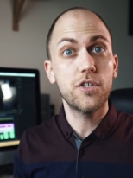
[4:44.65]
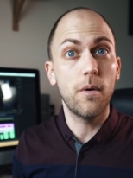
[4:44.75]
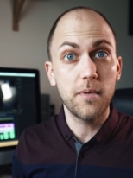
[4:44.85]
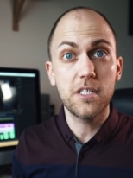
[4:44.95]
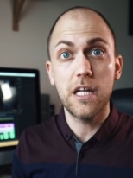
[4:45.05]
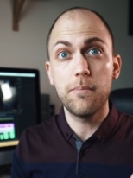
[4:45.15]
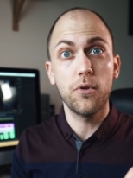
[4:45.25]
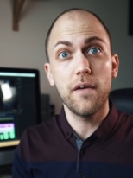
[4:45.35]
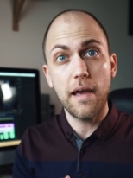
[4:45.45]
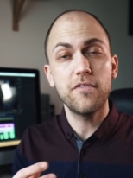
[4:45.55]
disrupted sleep
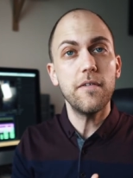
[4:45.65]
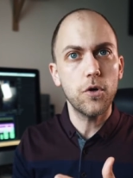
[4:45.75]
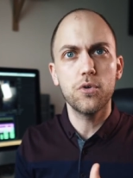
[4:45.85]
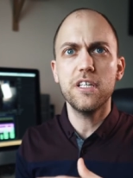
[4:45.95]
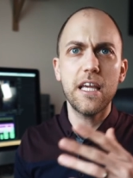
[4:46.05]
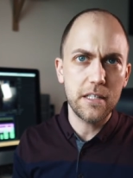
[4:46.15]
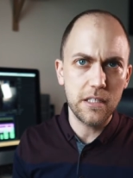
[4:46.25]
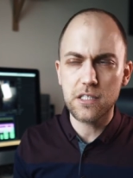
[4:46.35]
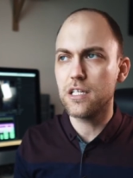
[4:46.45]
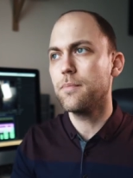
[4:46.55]
or they have difficulty
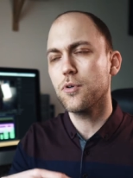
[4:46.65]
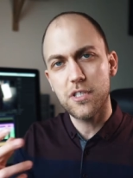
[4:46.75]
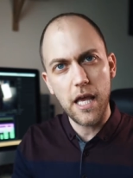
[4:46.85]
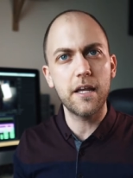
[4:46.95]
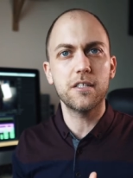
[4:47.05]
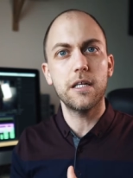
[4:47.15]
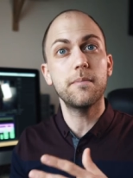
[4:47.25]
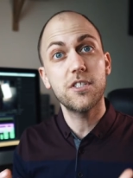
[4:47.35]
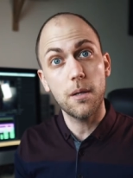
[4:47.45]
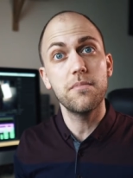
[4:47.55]
getting to sleep or staying
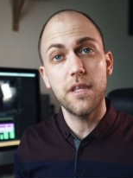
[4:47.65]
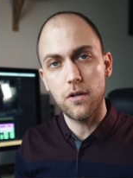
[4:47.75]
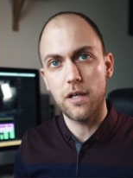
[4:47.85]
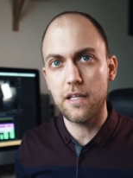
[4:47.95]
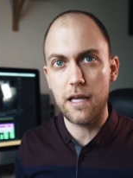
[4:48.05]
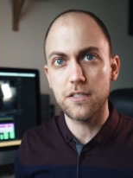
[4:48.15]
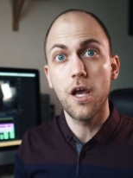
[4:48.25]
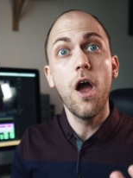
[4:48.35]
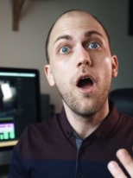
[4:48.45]
asleep, something like that.